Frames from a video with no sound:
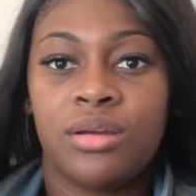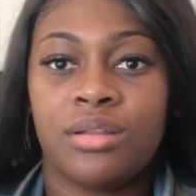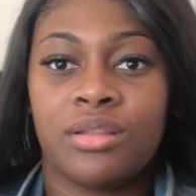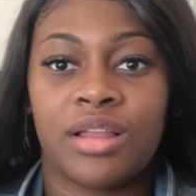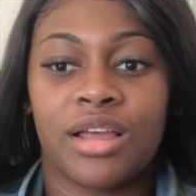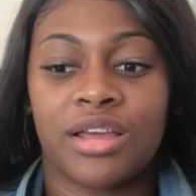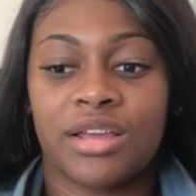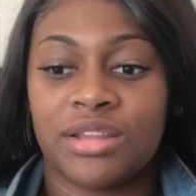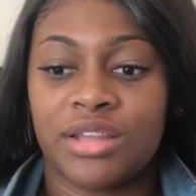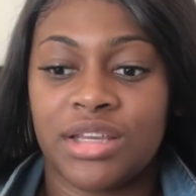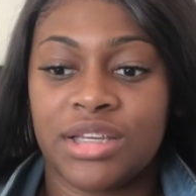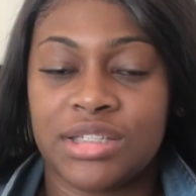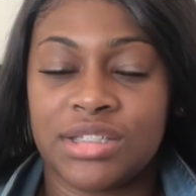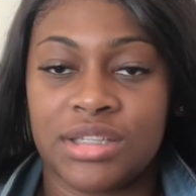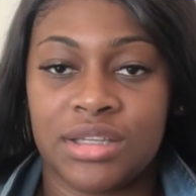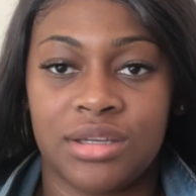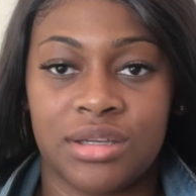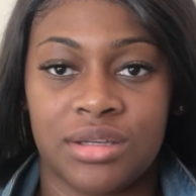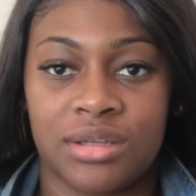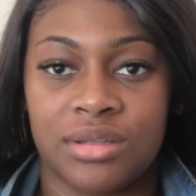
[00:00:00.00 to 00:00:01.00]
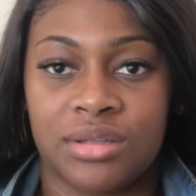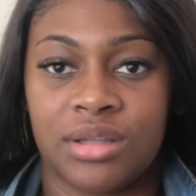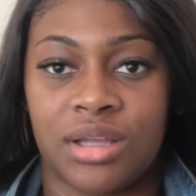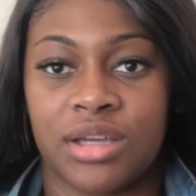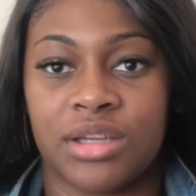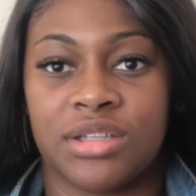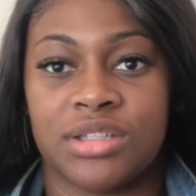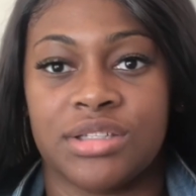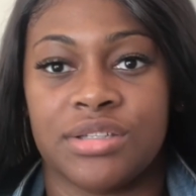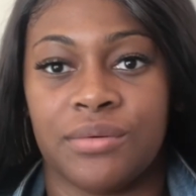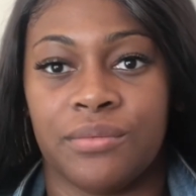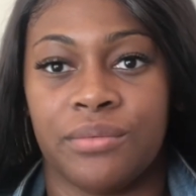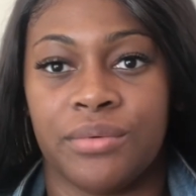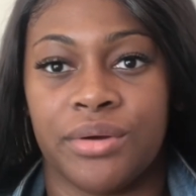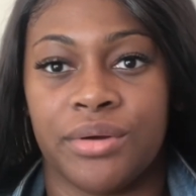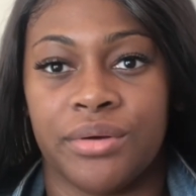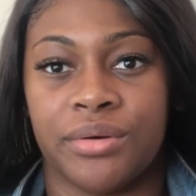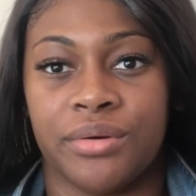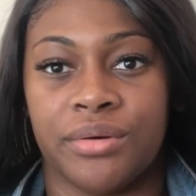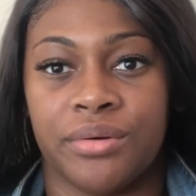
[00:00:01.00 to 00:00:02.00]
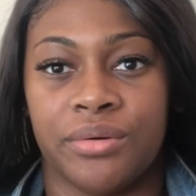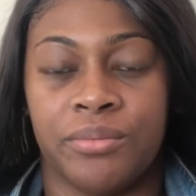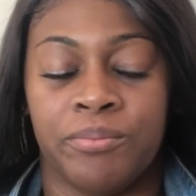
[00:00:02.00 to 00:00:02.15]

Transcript: Like that's it. Like it's a real